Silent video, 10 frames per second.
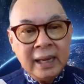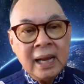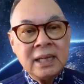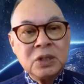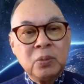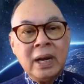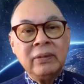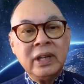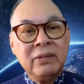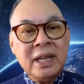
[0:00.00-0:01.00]
And that is
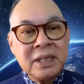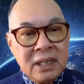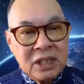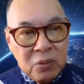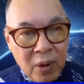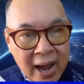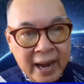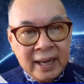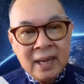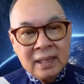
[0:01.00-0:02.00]
one of the reasons
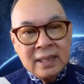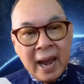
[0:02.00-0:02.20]
why